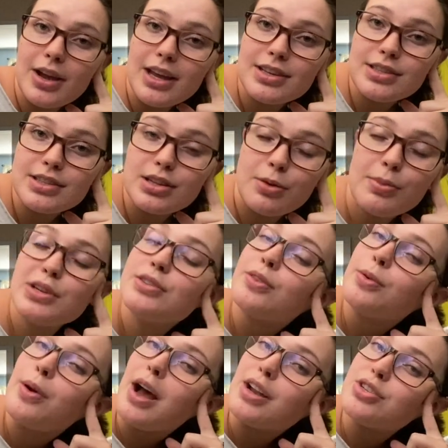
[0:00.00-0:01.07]
guys so much for
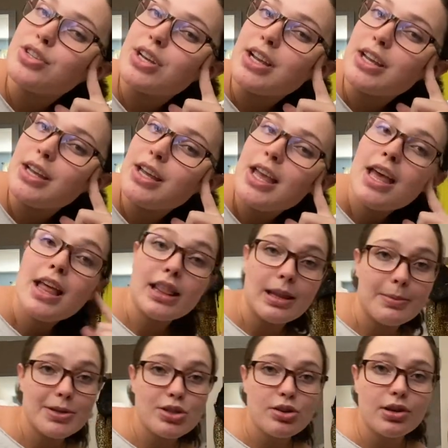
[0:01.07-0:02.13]
watching.
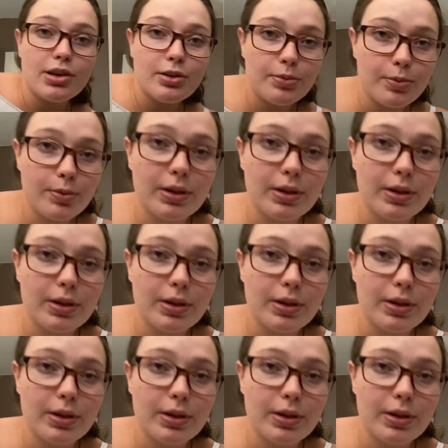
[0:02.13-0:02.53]
Let me show you